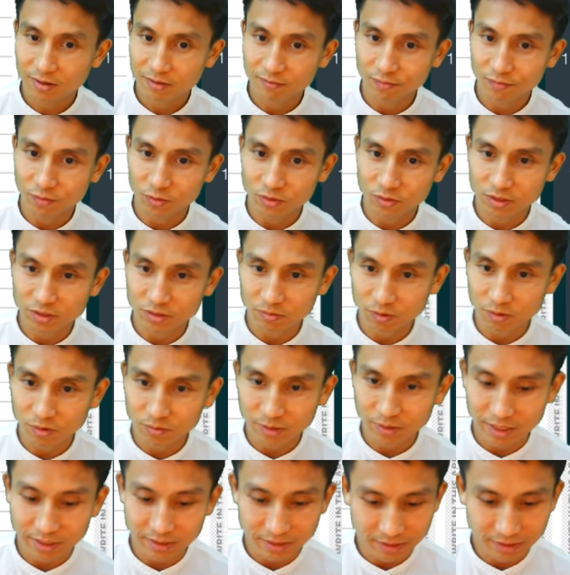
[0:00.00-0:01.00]
4 decimal
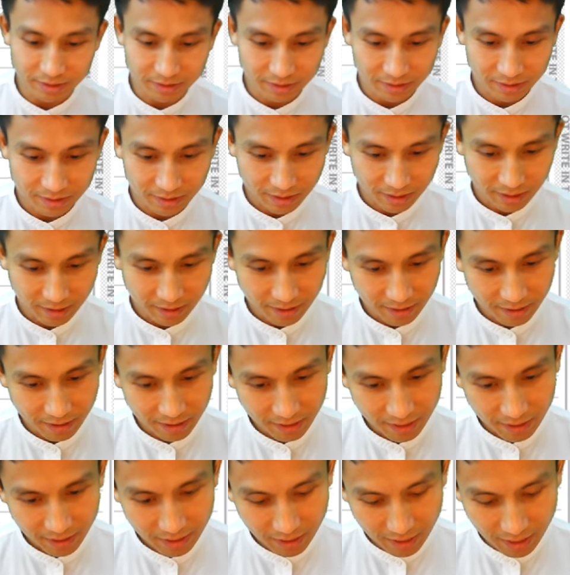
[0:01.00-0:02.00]
places.
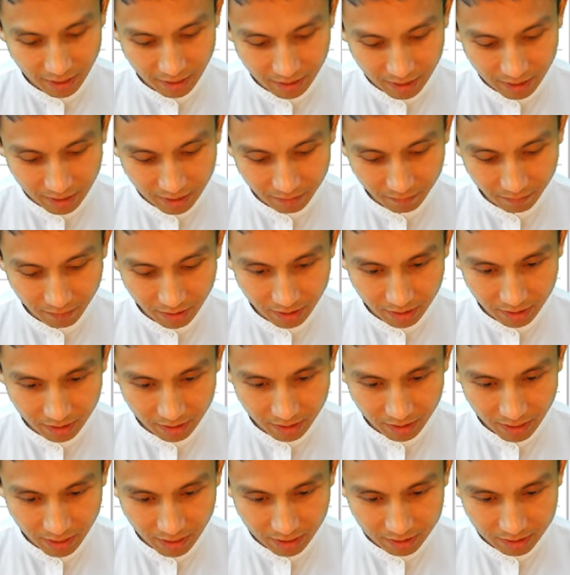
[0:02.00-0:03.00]
And then if I
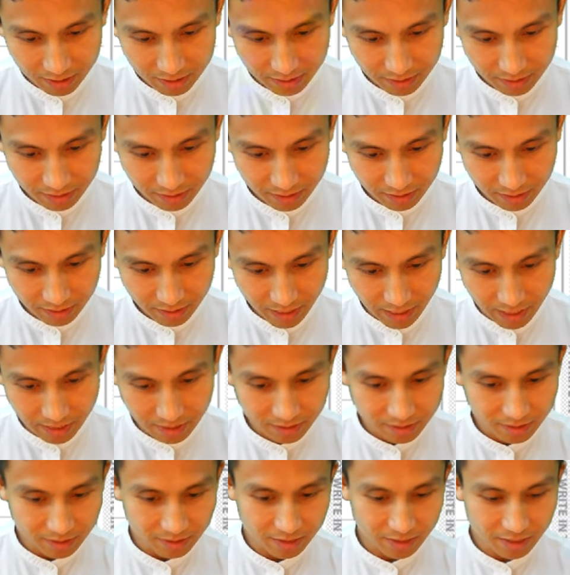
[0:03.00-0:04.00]
enter
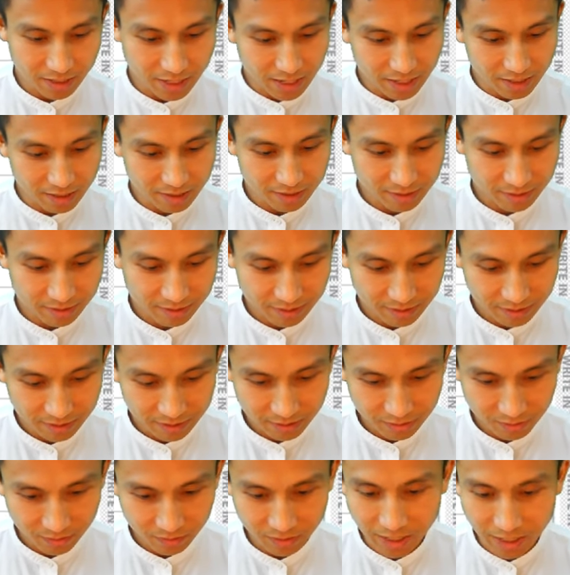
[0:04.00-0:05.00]
again,
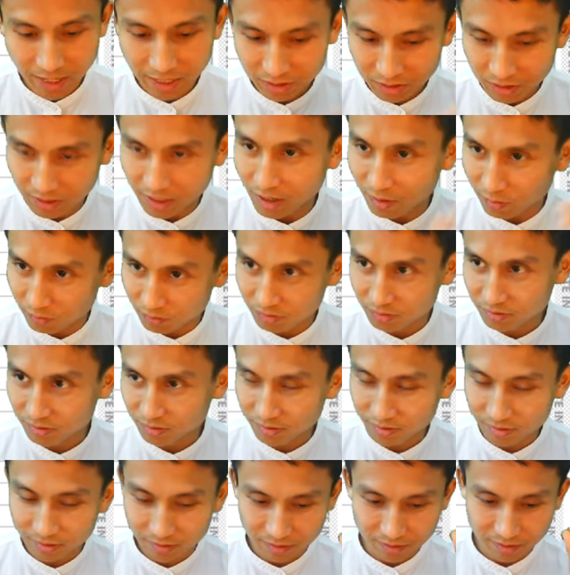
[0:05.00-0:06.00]
actually I
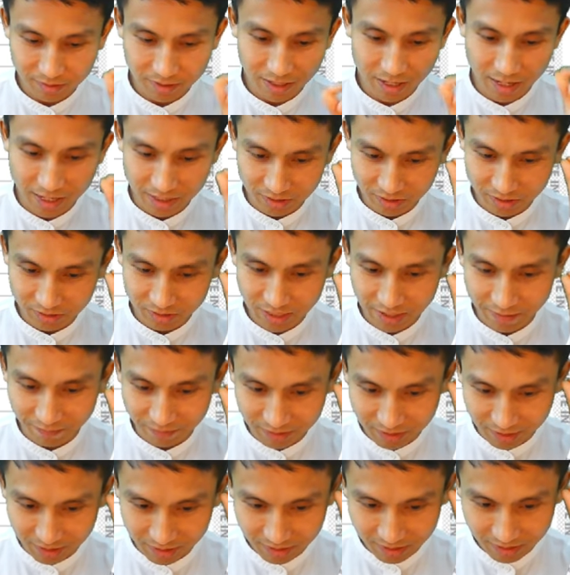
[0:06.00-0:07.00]
just had
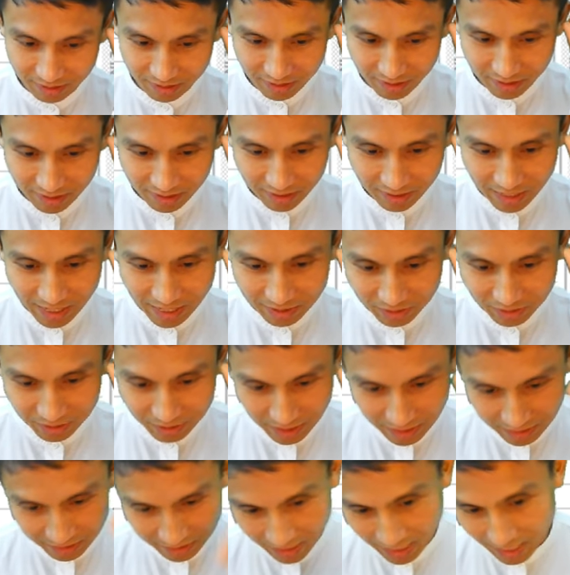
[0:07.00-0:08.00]
to
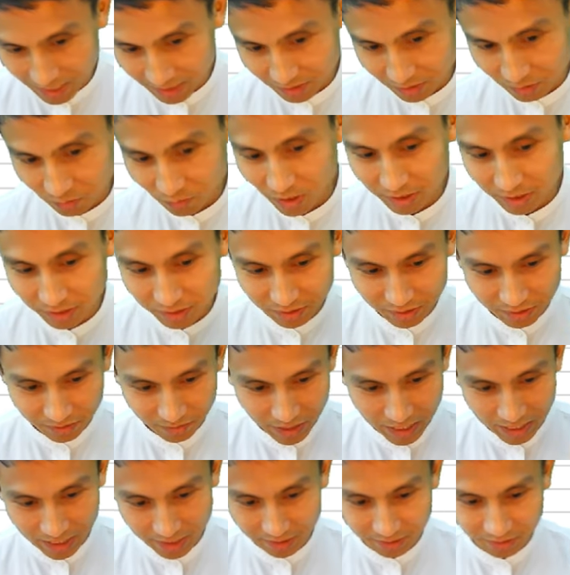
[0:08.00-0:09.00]
enter once to
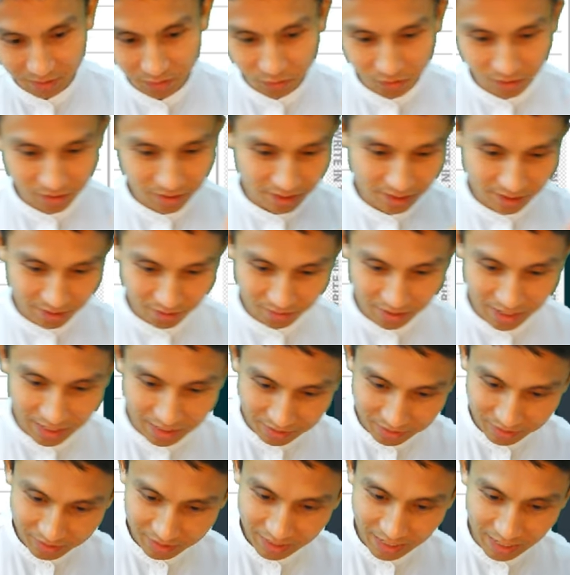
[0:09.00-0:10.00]
make it store, and now
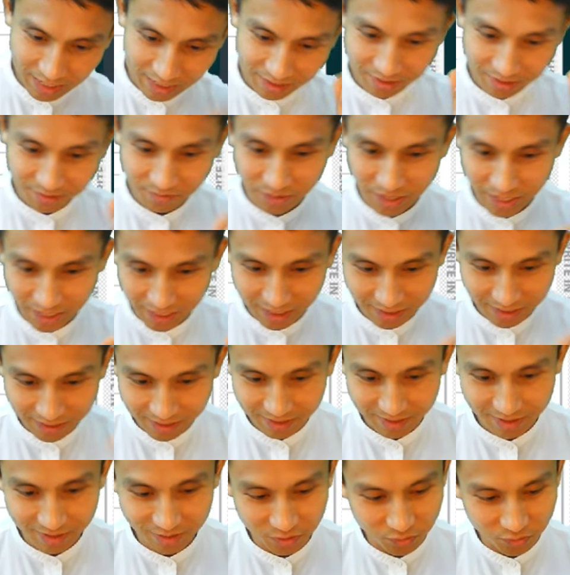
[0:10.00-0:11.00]
enter again to make it
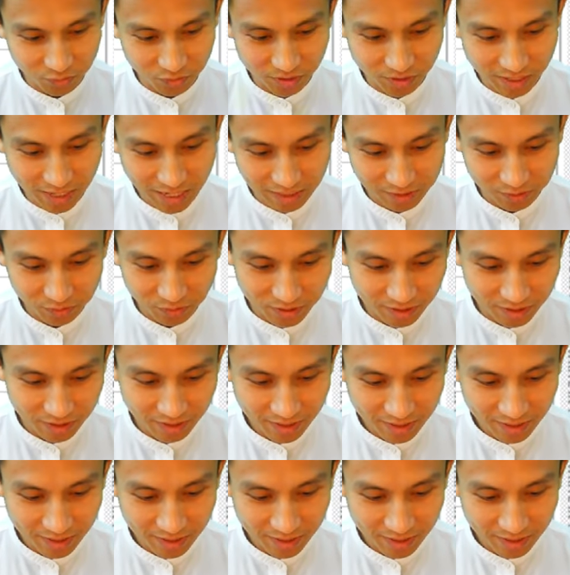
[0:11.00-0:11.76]
do the next one.